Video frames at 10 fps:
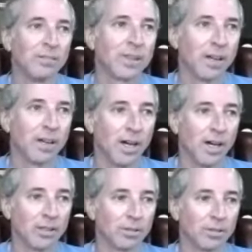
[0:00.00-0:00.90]

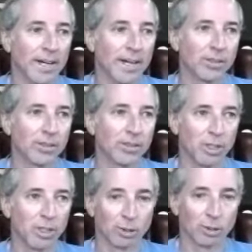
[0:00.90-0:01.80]
And the fact that some
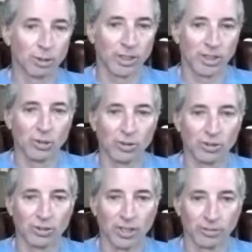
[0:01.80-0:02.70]
of the early
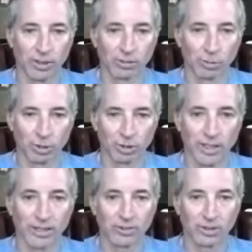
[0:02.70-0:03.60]
uses of it were
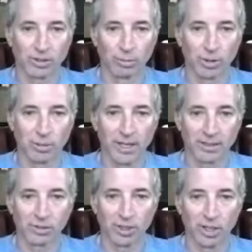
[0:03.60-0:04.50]
less than we
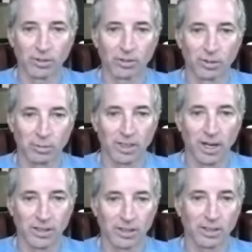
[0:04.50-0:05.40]
might judge to be
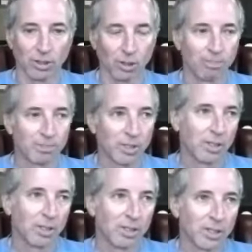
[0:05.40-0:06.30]
ideal,
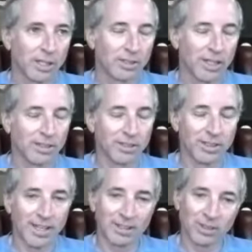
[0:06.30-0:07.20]
at the end of the
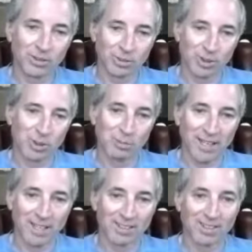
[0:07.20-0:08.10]
day, doesn't really
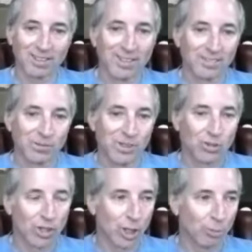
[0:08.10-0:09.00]
matter.
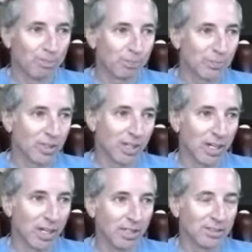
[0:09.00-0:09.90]
So
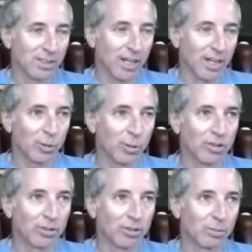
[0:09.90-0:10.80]
I
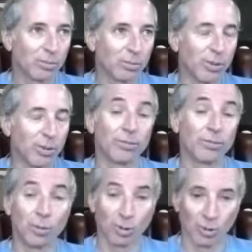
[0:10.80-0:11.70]
would put
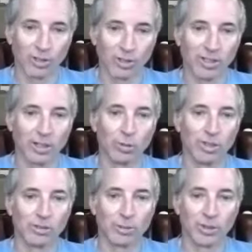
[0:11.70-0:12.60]
forward that
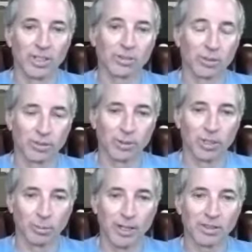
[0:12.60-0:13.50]
when the history is written
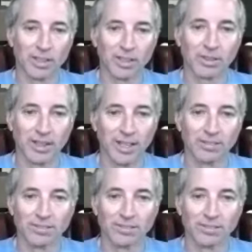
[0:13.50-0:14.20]
about the internet,